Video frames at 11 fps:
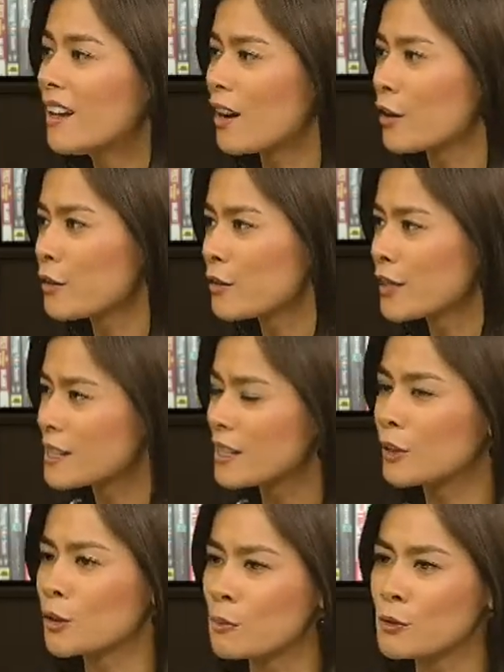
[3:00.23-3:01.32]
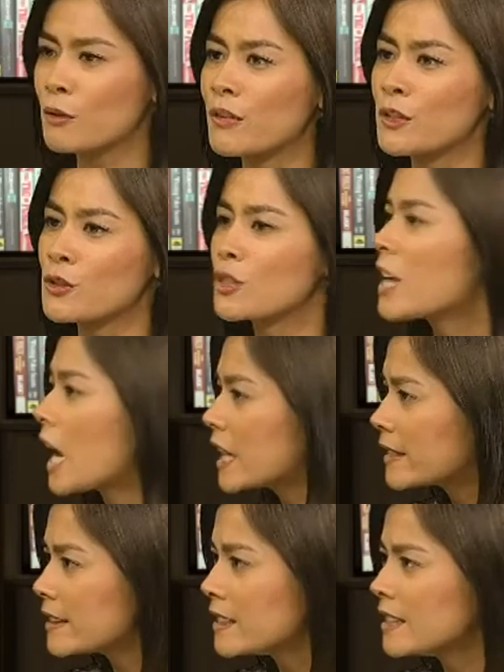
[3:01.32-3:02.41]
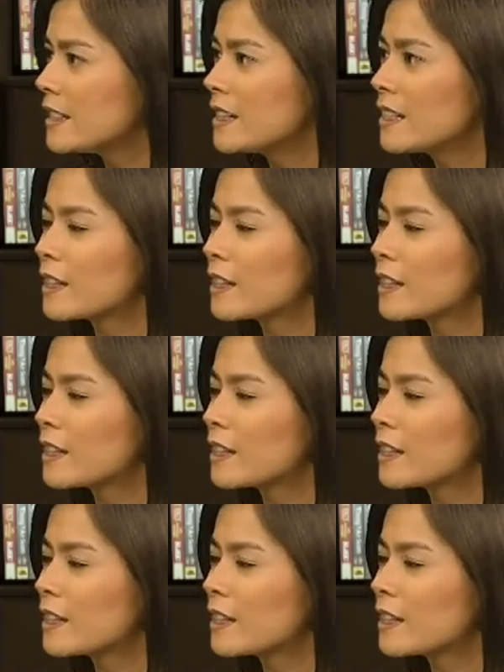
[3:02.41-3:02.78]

other things in terms the society,